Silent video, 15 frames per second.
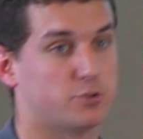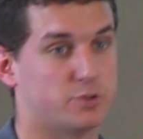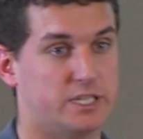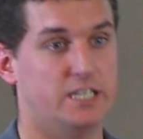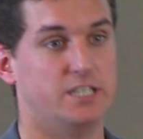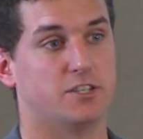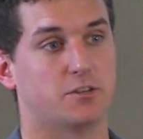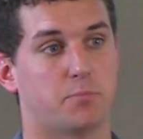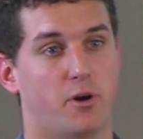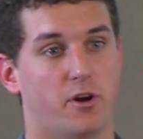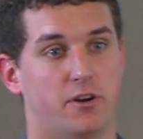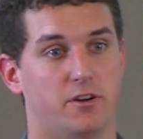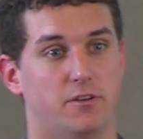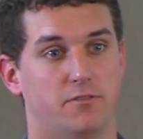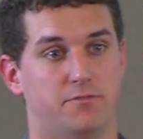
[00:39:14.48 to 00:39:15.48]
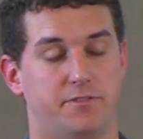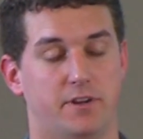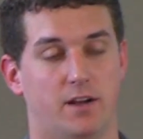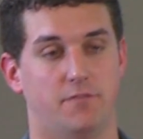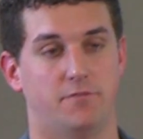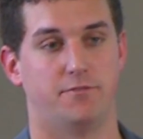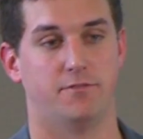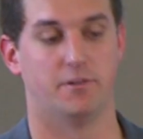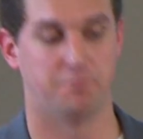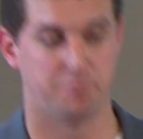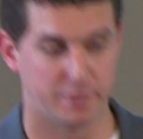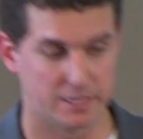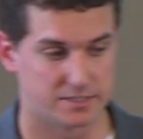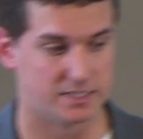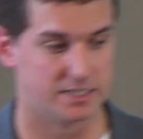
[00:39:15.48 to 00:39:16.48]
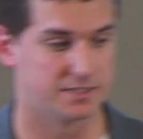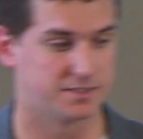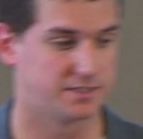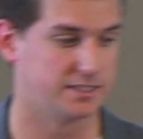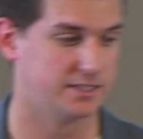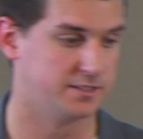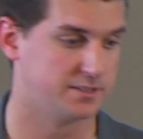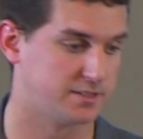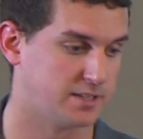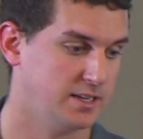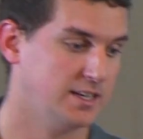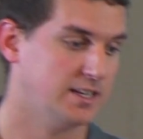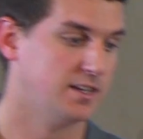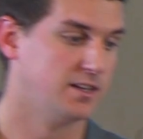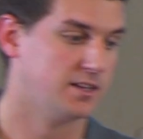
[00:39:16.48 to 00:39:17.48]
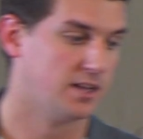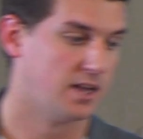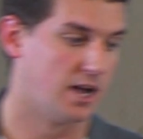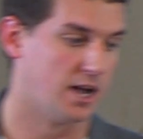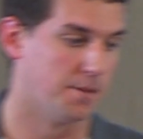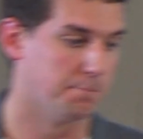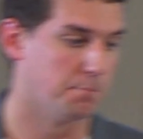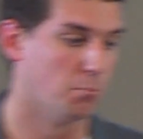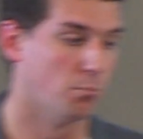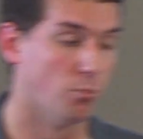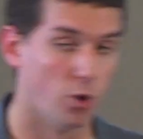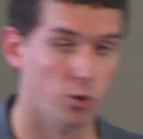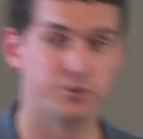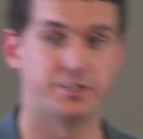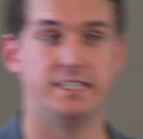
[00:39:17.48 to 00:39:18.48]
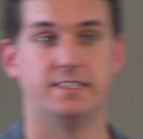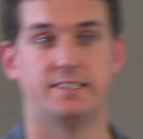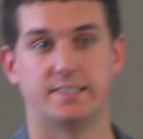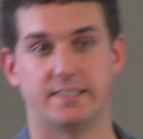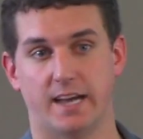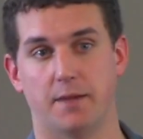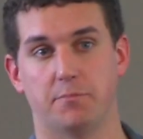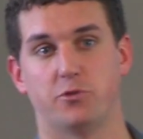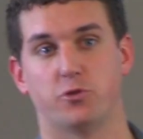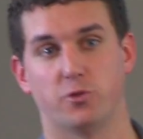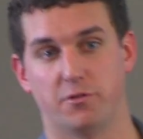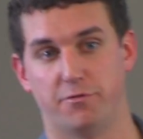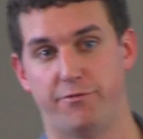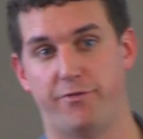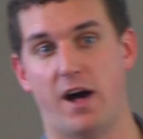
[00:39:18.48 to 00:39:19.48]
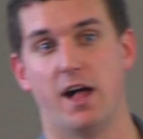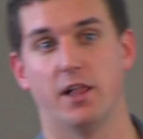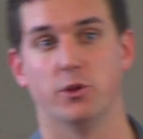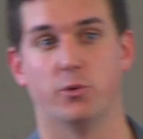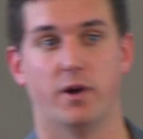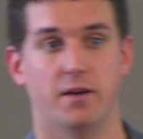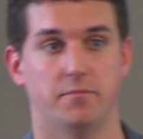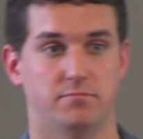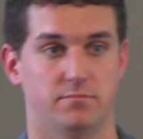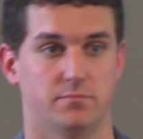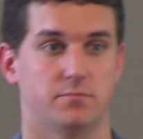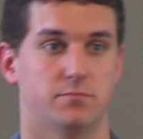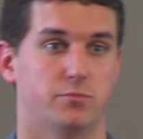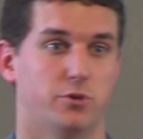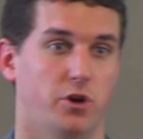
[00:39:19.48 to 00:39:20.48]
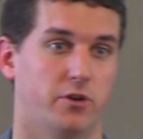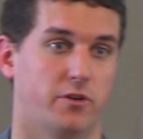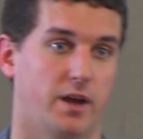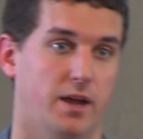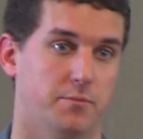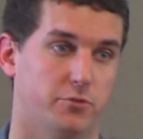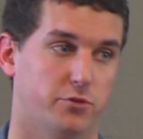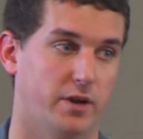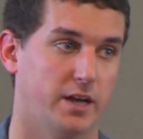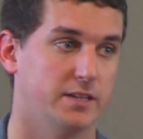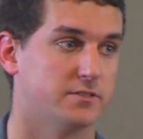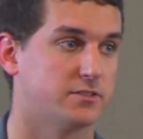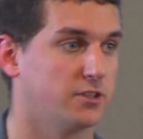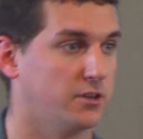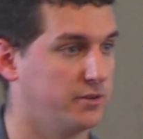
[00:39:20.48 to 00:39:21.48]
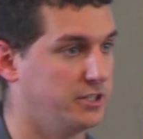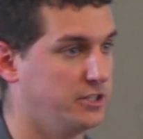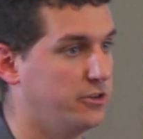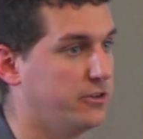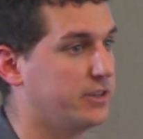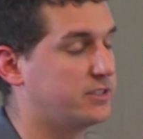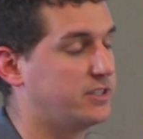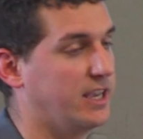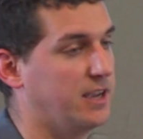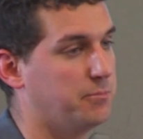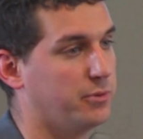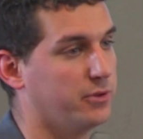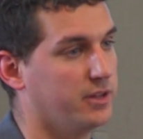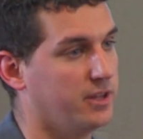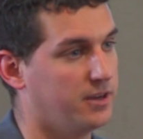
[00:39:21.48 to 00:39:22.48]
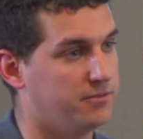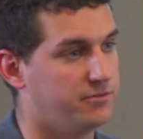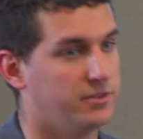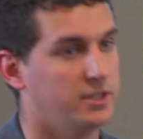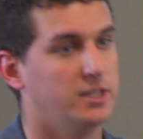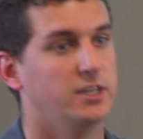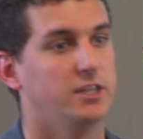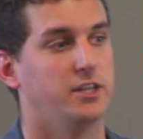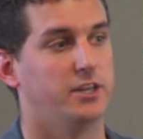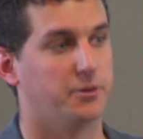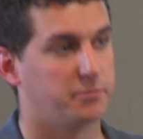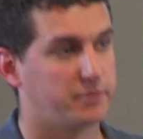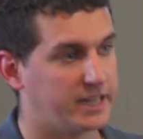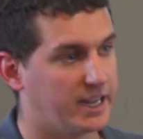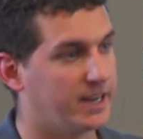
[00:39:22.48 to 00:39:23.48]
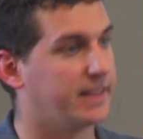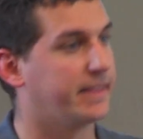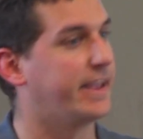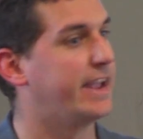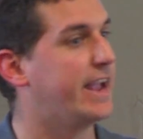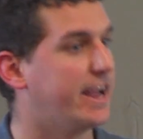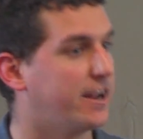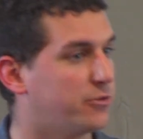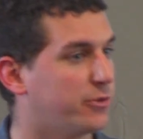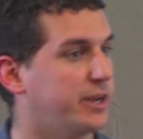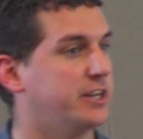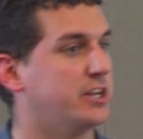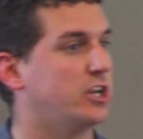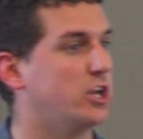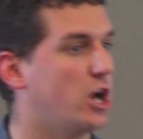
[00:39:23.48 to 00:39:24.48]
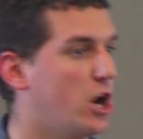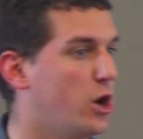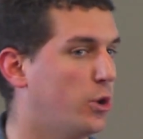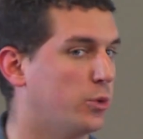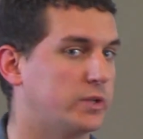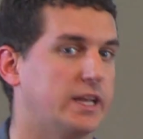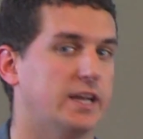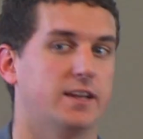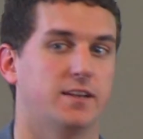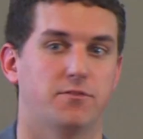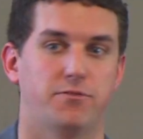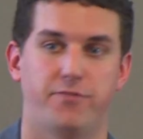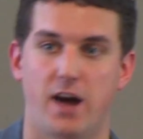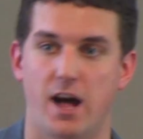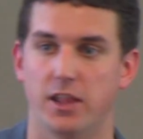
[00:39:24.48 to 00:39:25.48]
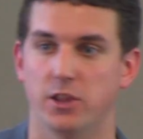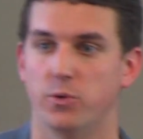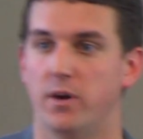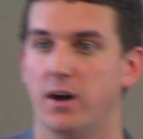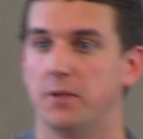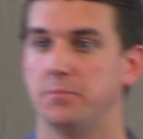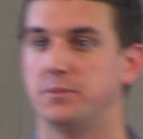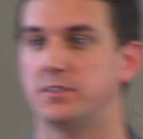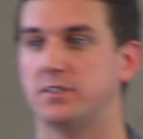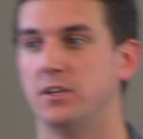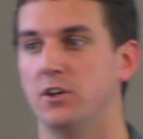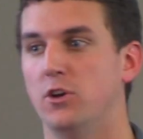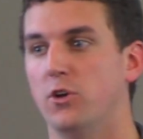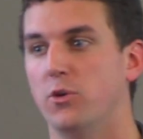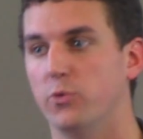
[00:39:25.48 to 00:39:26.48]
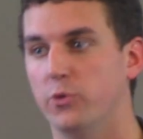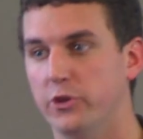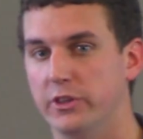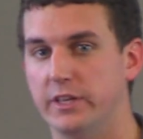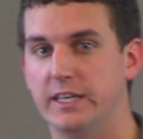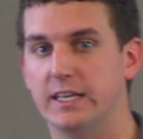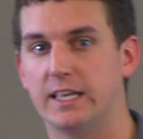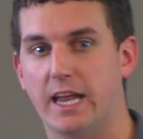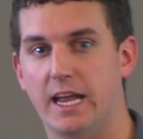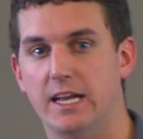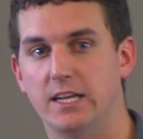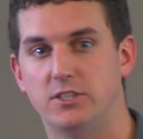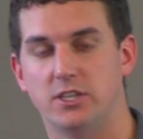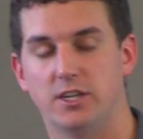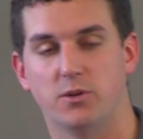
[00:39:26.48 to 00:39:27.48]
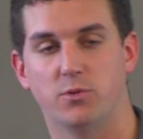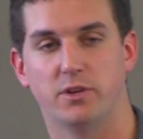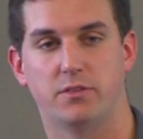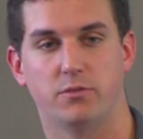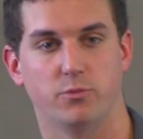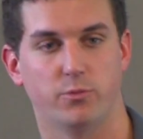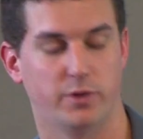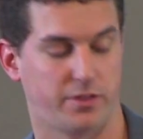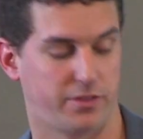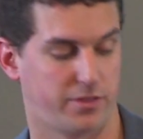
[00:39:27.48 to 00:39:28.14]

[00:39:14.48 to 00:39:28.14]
a strategic part of business is multi-step sort of follow-up programs, right? So in your example of getting the handwritten note, getting follow-ups, really engaging with